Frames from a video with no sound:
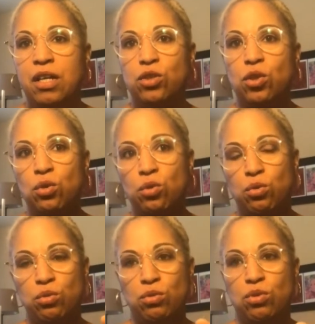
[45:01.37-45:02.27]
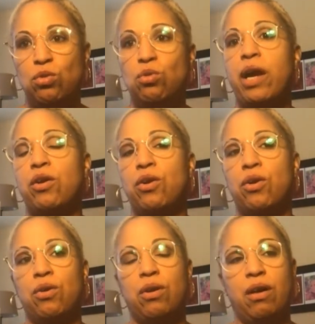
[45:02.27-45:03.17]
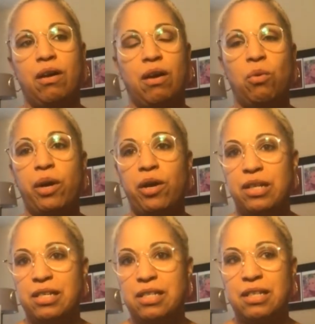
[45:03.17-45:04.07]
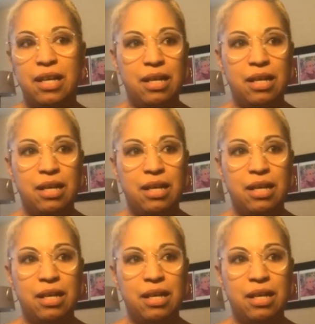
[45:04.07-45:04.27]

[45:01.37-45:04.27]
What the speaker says: to greater awareness.